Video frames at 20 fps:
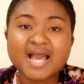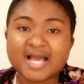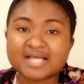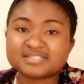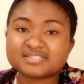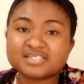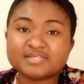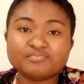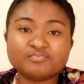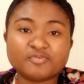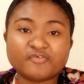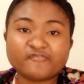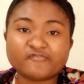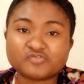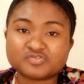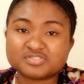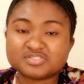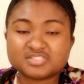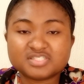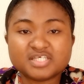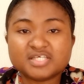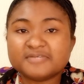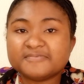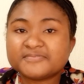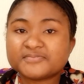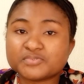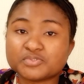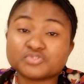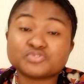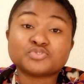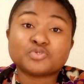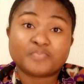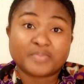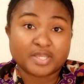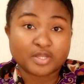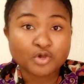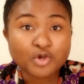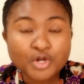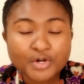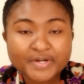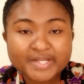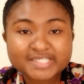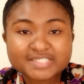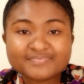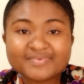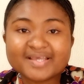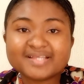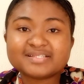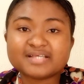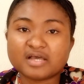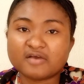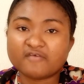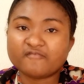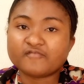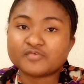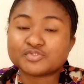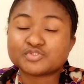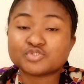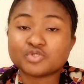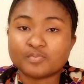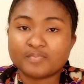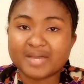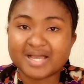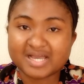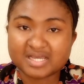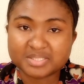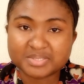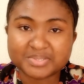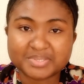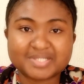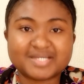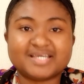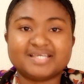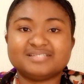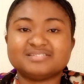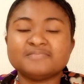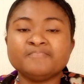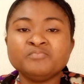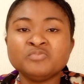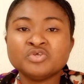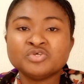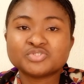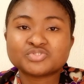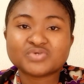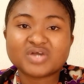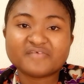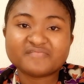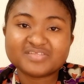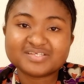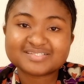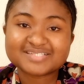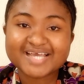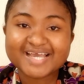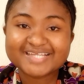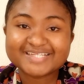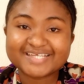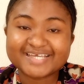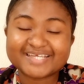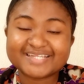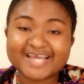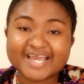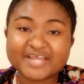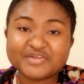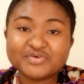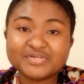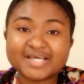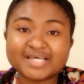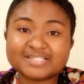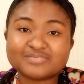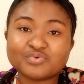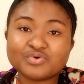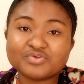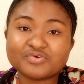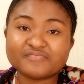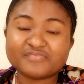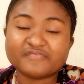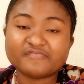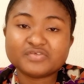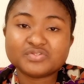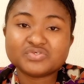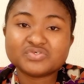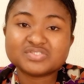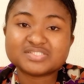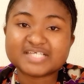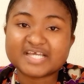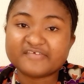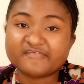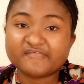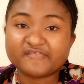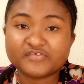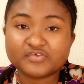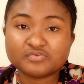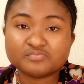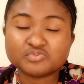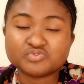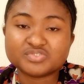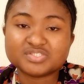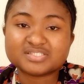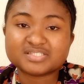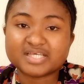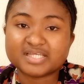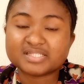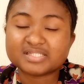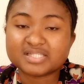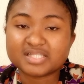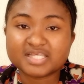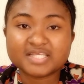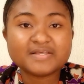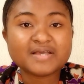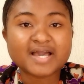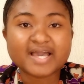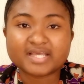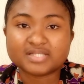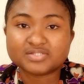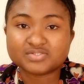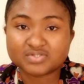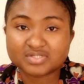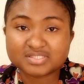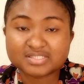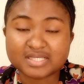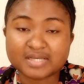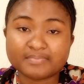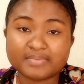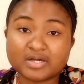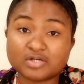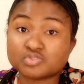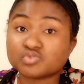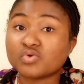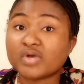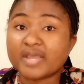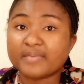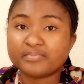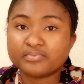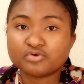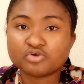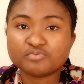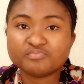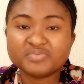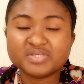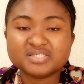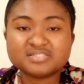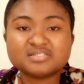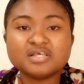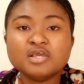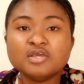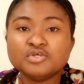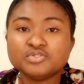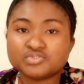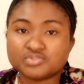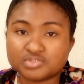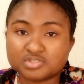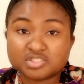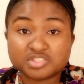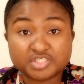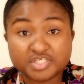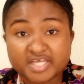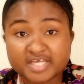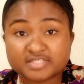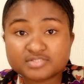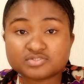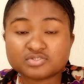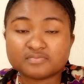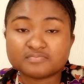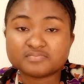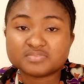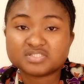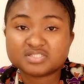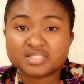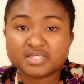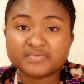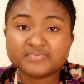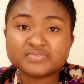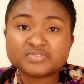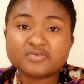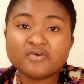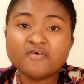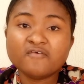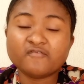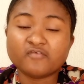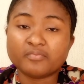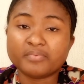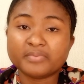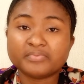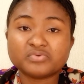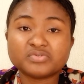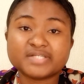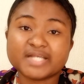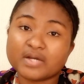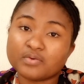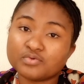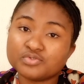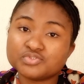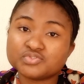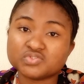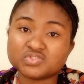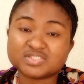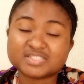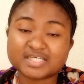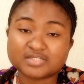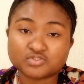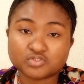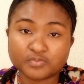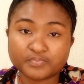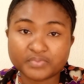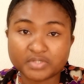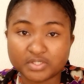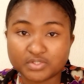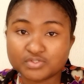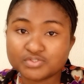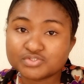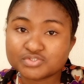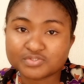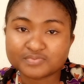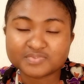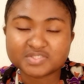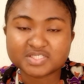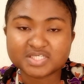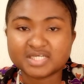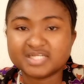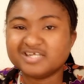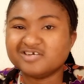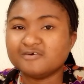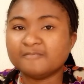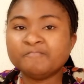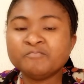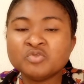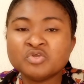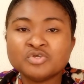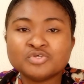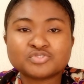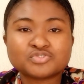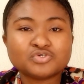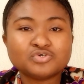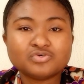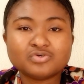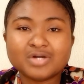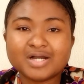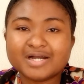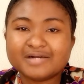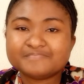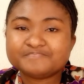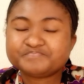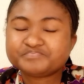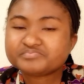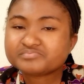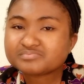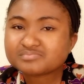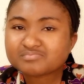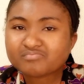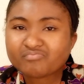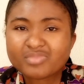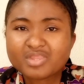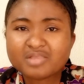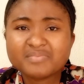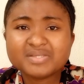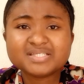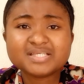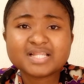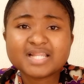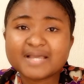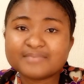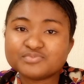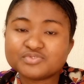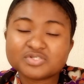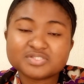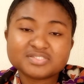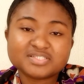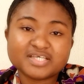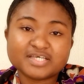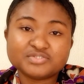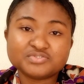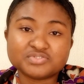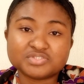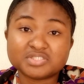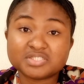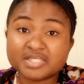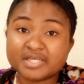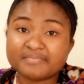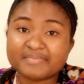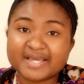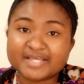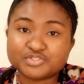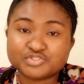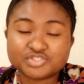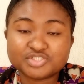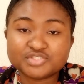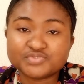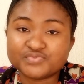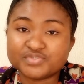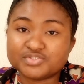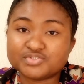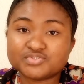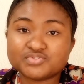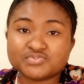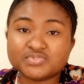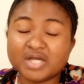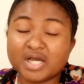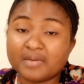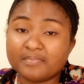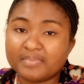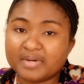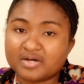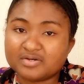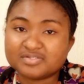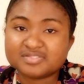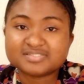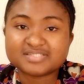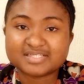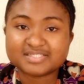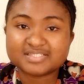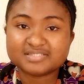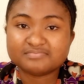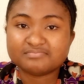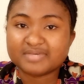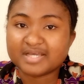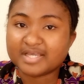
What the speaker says: asking me for tips, for some encouragement, and for some advice. So I've decided, I know that one of the videos I filmed recently, I talked about, or I promised to share some tips for people that want to start up a YouTube channel. So basically, I'm just here to share my journey with you about starting